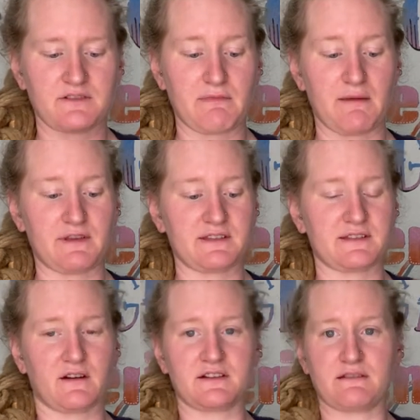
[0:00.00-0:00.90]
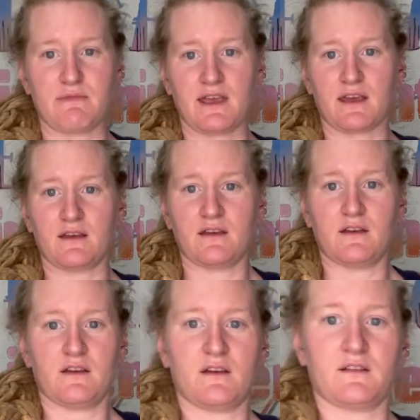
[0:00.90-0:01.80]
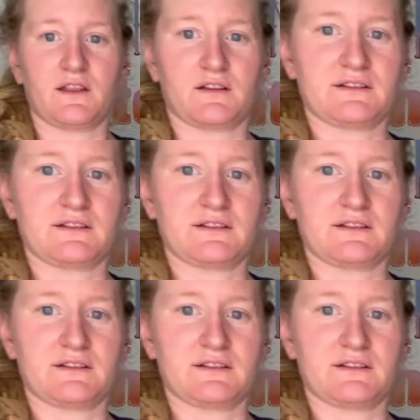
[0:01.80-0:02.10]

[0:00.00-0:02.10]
Maybe start to make little